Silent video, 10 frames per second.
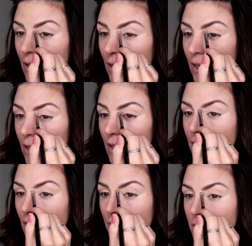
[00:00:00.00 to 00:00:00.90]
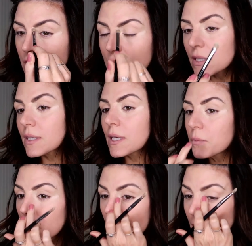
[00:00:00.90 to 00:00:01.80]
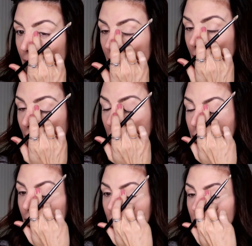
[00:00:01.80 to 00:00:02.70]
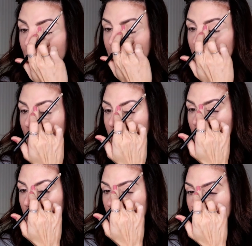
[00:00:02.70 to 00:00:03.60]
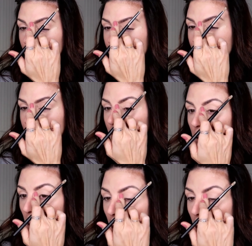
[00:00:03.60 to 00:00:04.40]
And I'm just going to keep it right there. I'm going to use my finger to blend.